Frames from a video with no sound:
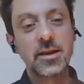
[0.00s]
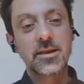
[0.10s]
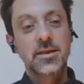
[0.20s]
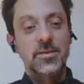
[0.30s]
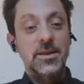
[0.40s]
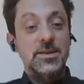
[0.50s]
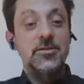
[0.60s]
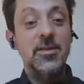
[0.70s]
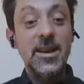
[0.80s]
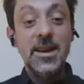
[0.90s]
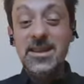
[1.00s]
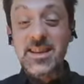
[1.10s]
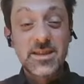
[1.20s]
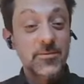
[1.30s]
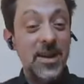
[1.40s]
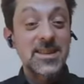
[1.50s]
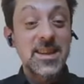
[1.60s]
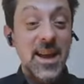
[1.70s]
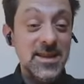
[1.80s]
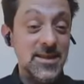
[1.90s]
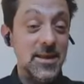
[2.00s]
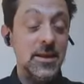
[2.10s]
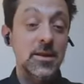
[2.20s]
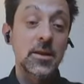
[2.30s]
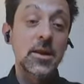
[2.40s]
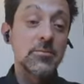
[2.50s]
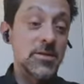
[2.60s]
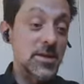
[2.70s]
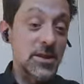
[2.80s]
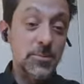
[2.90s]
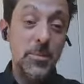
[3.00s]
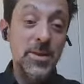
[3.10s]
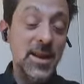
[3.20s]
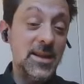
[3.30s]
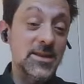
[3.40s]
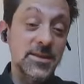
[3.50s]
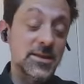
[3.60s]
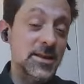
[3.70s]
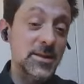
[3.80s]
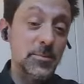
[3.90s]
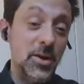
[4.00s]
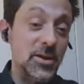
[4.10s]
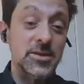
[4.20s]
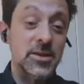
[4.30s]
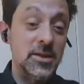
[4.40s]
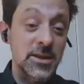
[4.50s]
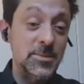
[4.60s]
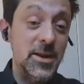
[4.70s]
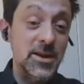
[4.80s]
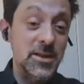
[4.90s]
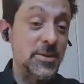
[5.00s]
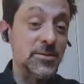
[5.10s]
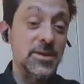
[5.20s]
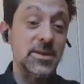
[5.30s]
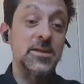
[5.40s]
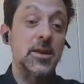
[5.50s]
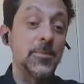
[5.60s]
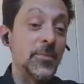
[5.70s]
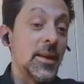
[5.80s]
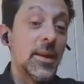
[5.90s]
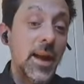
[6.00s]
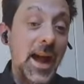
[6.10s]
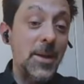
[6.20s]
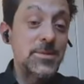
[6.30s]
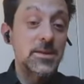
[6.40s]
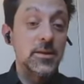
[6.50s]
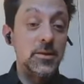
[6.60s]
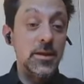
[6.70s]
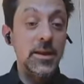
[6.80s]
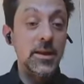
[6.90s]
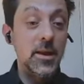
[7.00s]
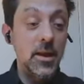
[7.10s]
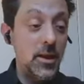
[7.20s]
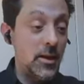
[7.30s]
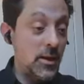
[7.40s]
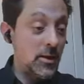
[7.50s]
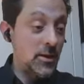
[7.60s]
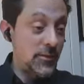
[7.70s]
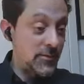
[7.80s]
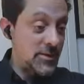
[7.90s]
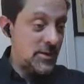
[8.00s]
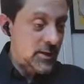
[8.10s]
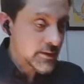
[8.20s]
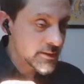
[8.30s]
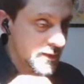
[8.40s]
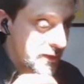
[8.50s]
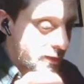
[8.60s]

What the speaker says: University of Greenwich, has some fantastic research publications in biologically inspired computing. So absolutely good for research.